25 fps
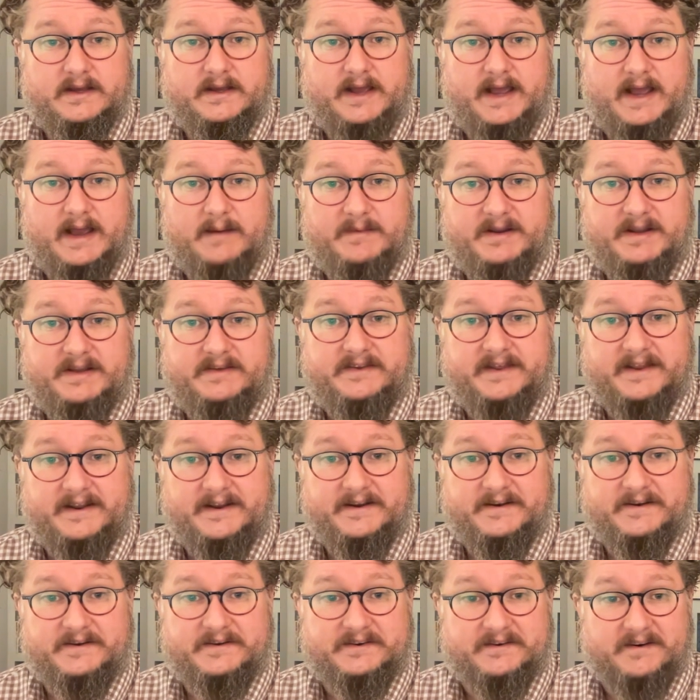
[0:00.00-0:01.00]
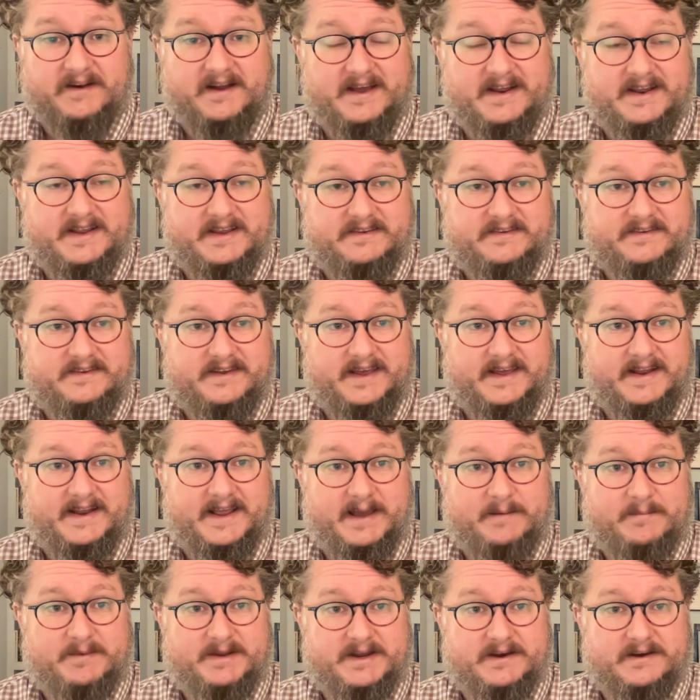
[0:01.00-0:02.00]
How many senators are honest and
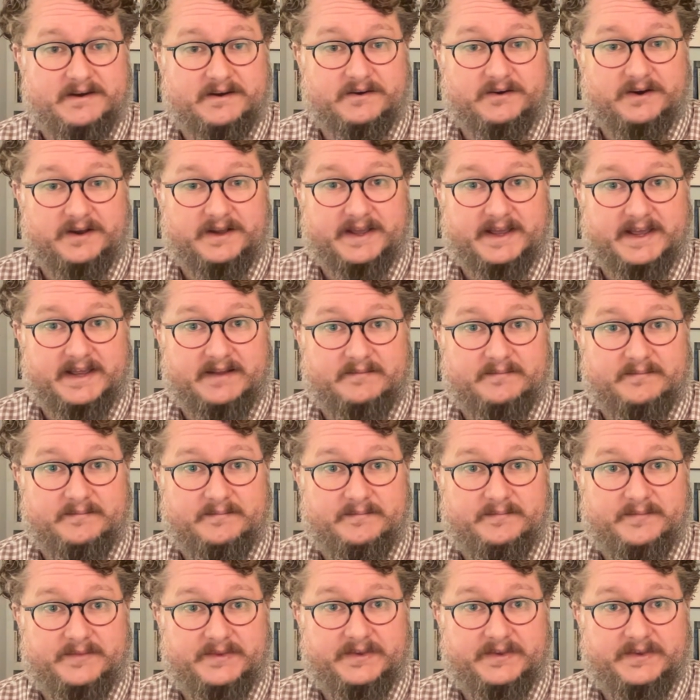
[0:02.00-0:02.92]
how many are crooked?